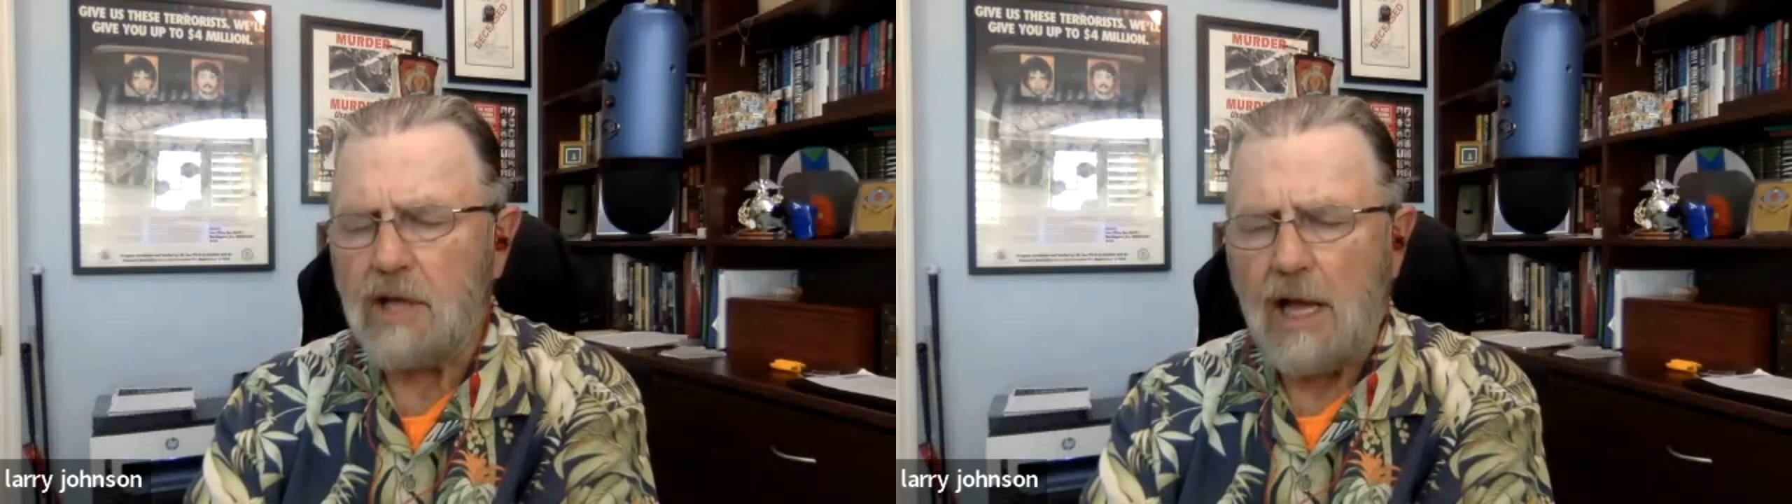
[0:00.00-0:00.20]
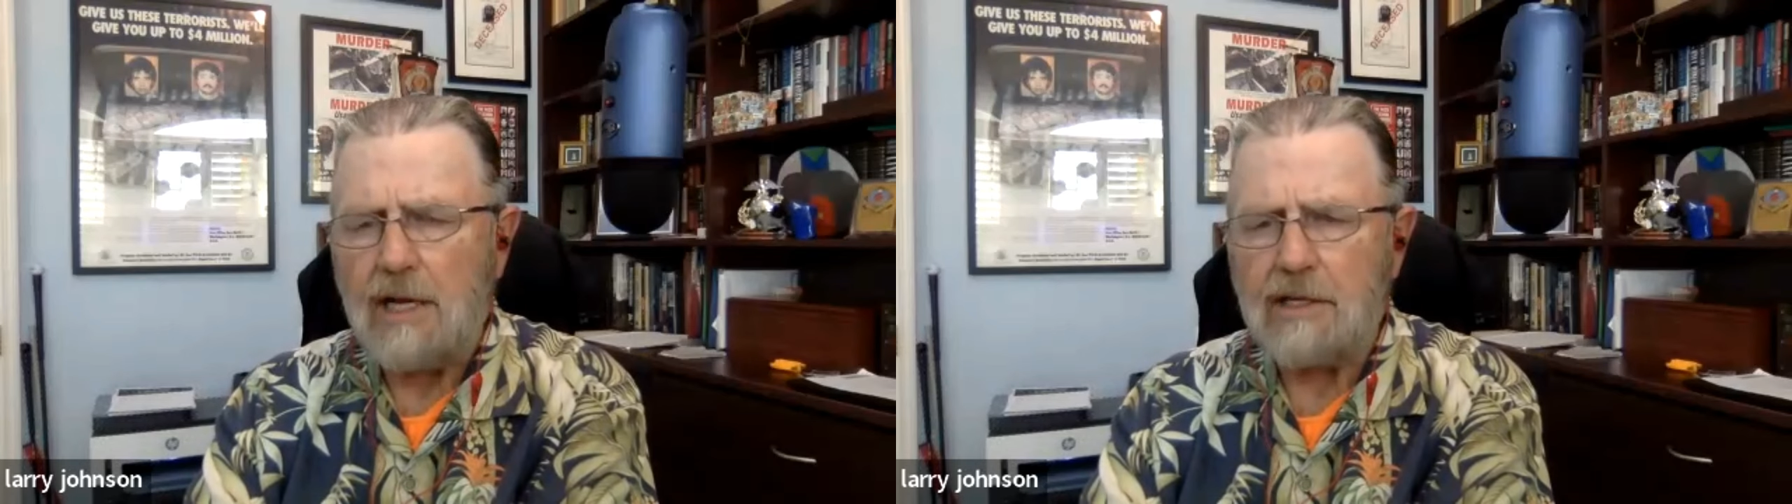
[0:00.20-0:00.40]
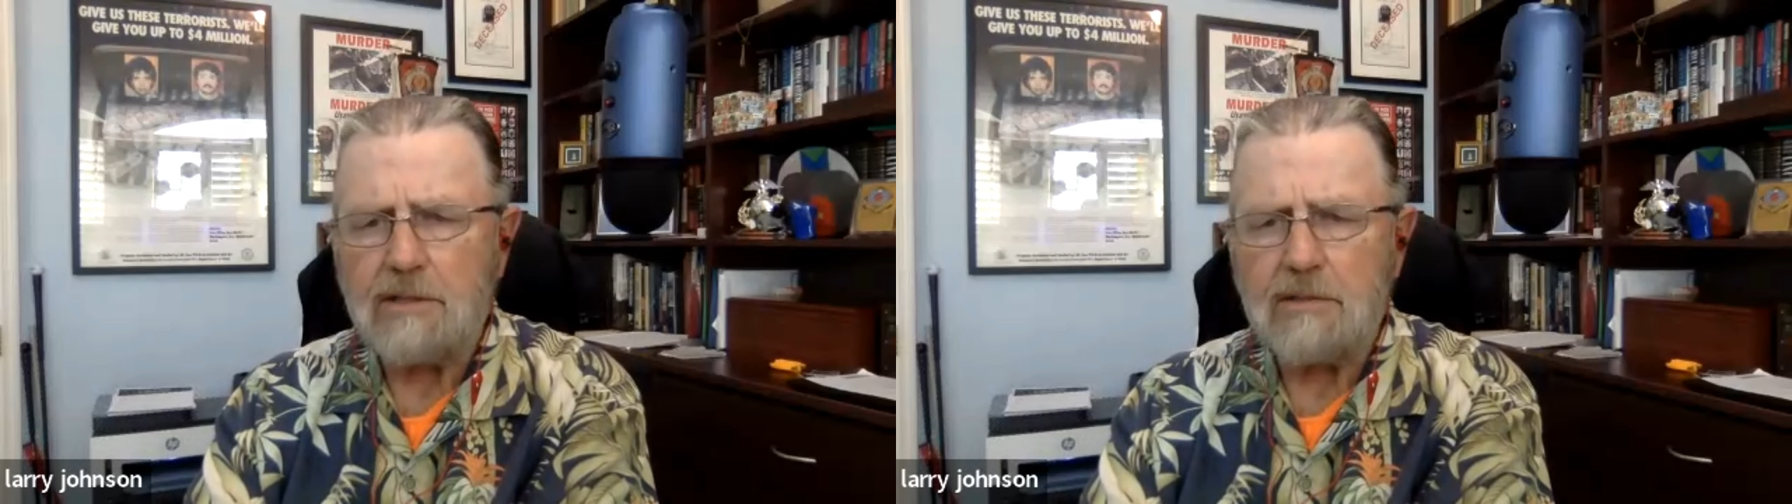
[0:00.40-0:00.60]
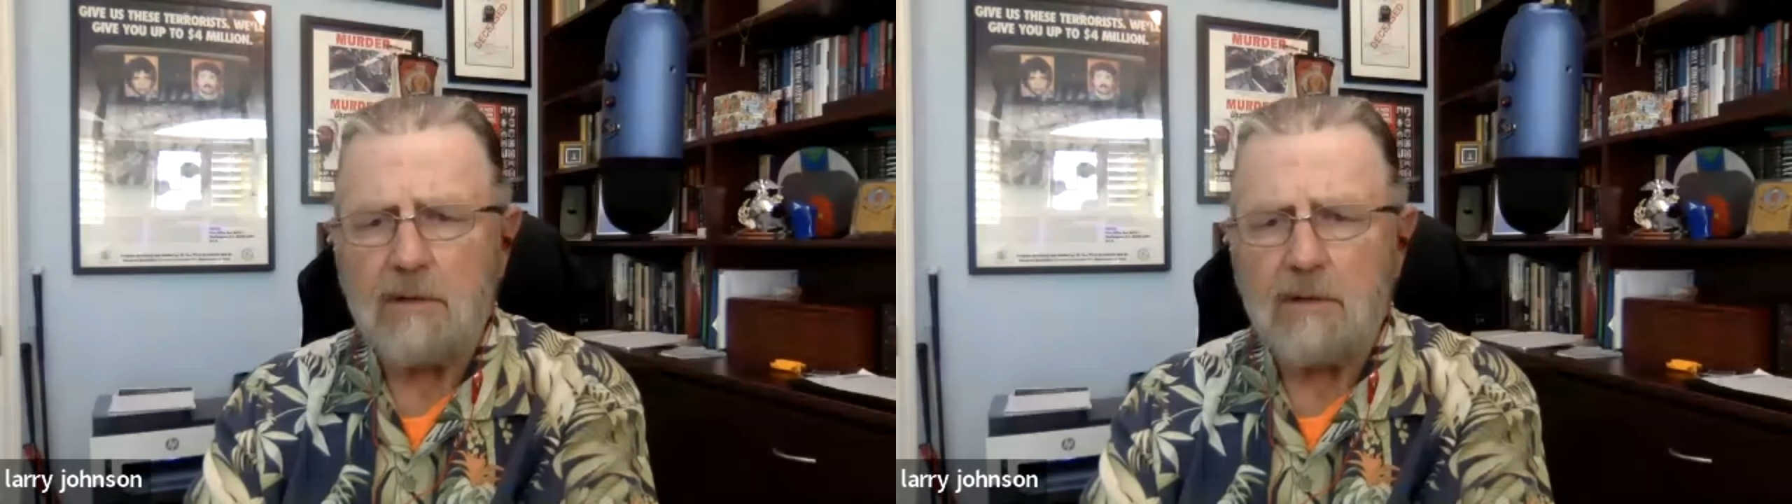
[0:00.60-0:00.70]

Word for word: Zionists